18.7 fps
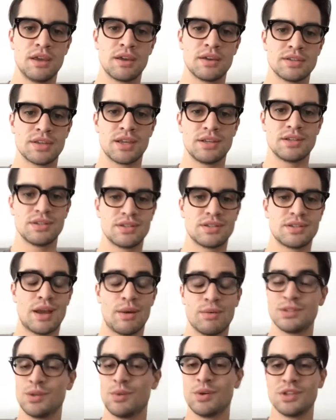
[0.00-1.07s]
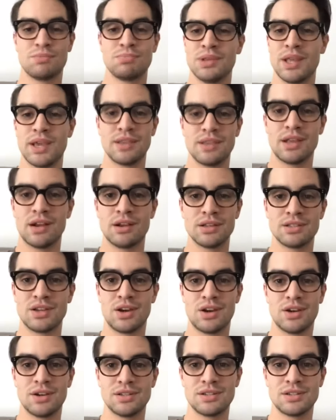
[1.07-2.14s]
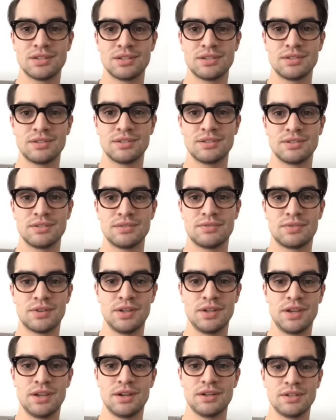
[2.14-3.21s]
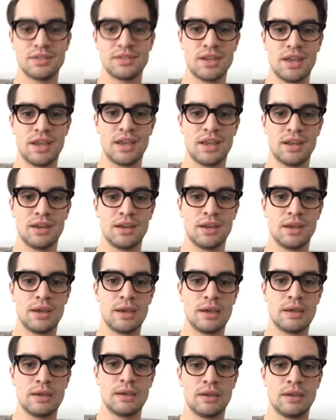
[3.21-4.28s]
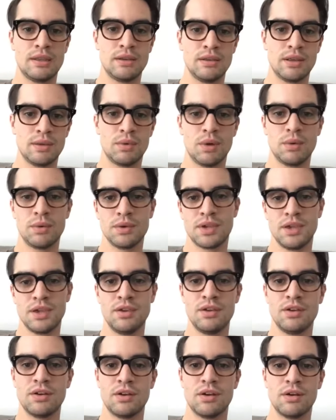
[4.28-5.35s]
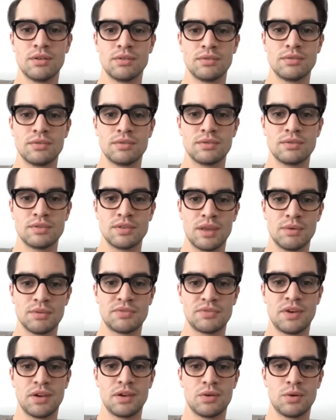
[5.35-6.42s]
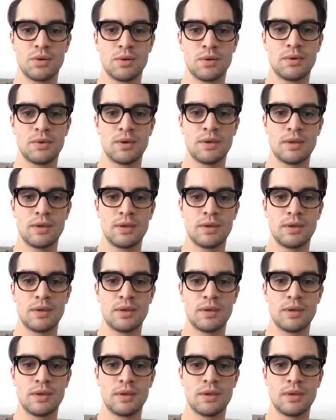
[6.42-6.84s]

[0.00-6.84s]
because I just I was always playing their guitars for years, and uh, they're like, "Well, we'll get you your own." So that was very cool.